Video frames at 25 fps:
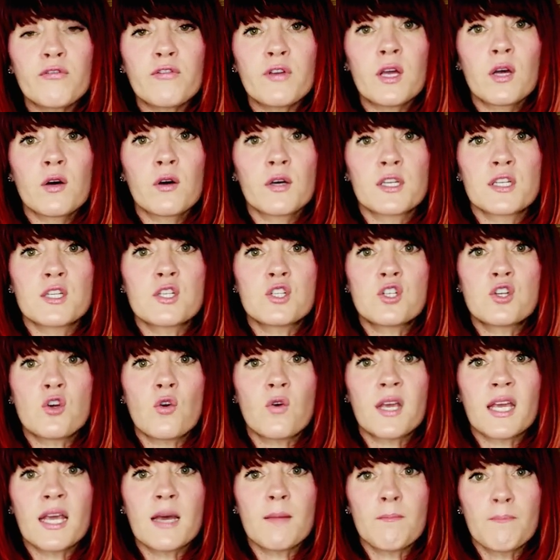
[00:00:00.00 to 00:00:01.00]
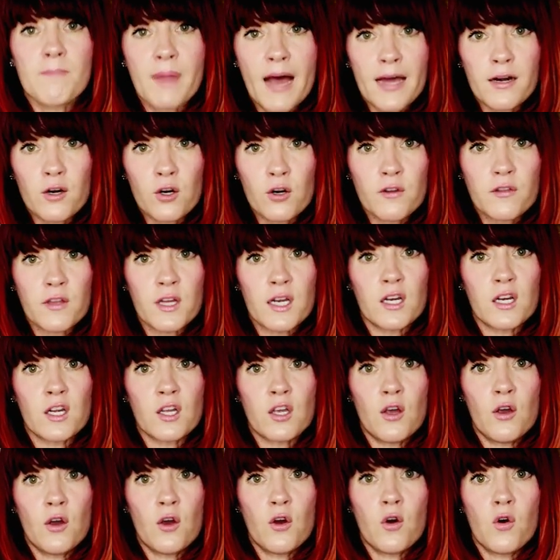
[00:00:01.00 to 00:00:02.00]
feel is doing it better than
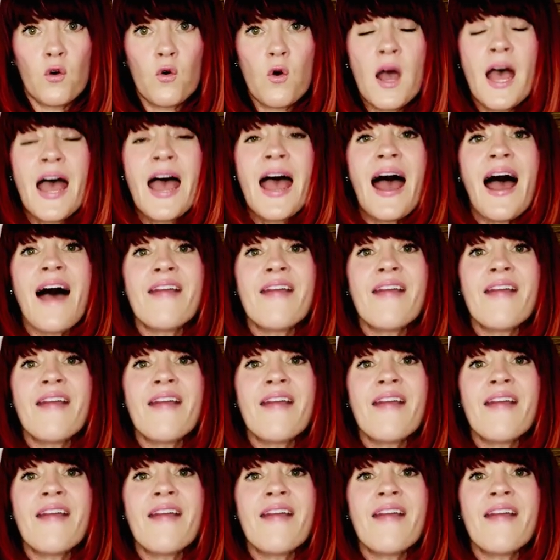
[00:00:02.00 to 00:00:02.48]
you,